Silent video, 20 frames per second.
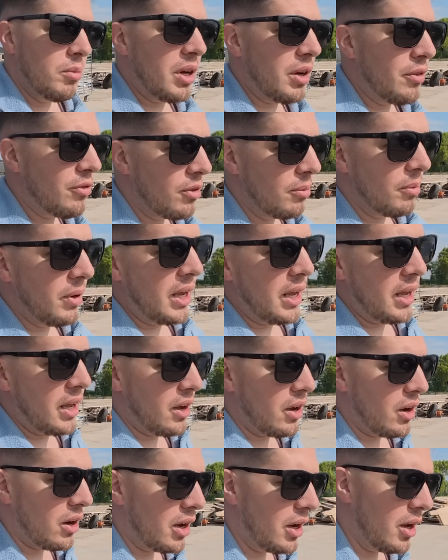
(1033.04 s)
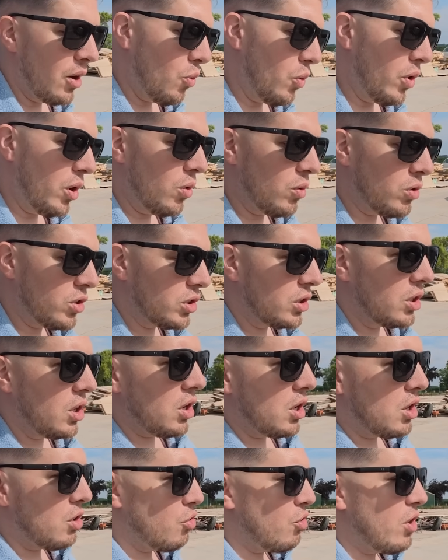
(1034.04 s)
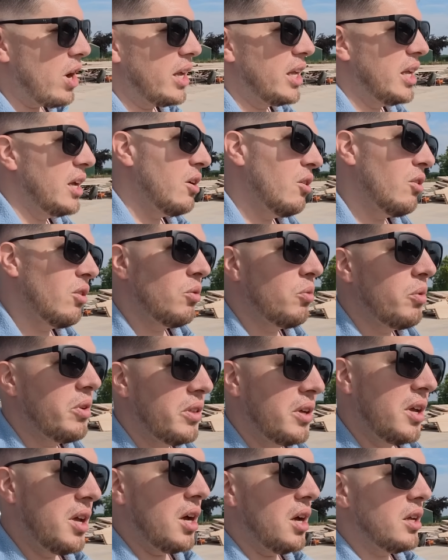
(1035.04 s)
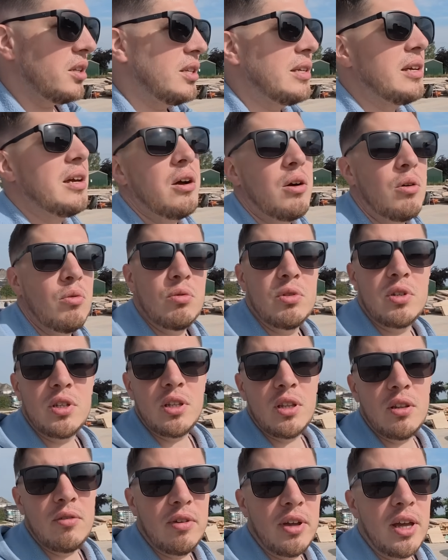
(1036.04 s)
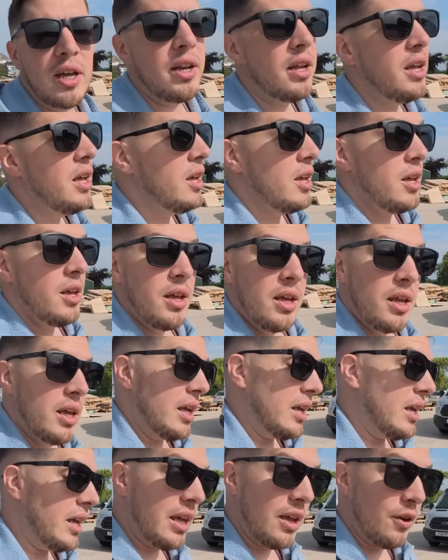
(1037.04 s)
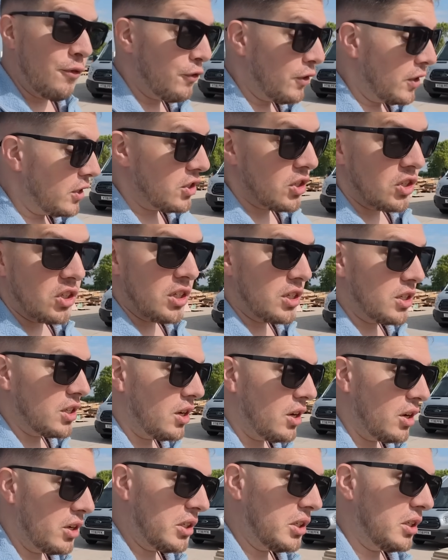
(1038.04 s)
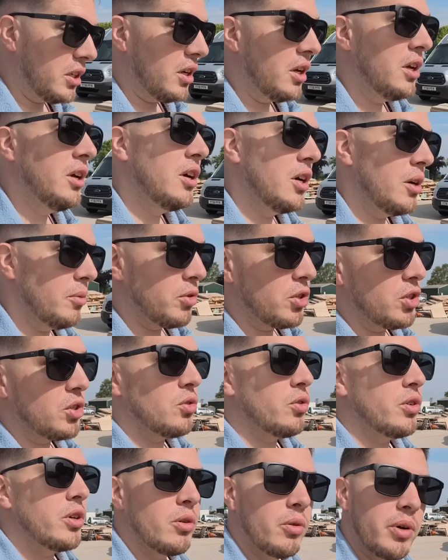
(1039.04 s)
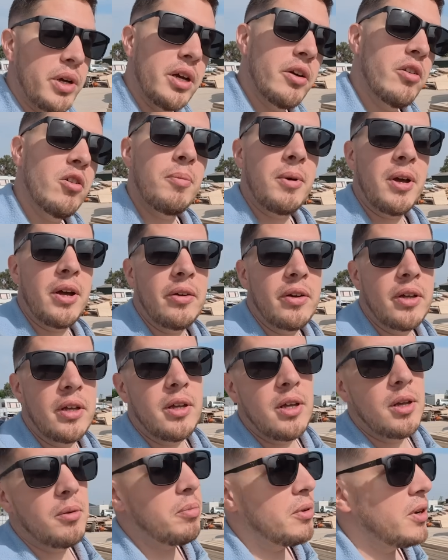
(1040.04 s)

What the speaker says: But then from there, I will start cracking on with cutting holes in the van. If there's a disaster, I'm sure you'll hear about it.